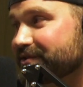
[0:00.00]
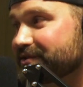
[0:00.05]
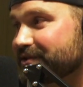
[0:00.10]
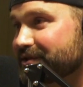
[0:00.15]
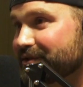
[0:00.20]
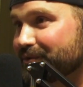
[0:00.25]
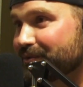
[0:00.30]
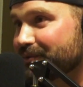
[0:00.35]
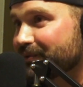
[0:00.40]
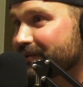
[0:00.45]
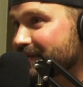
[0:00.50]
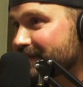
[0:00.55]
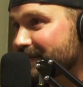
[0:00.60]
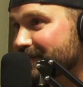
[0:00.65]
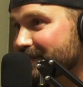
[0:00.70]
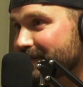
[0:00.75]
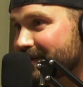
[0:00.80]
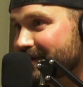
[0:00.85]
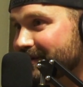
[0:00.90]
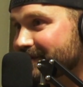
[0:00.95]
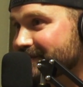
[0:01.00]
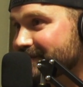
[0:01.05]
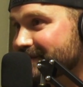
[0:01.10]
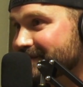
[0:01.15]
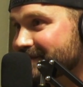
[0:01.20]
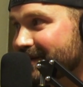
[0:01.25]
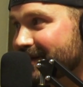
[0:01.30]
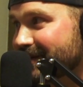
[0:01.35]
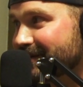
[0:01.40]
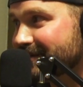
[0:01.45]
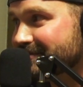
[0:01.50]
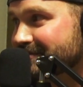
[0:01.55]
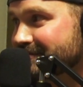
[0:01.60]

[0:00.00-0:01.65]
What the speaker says: This is like a really good way to just kind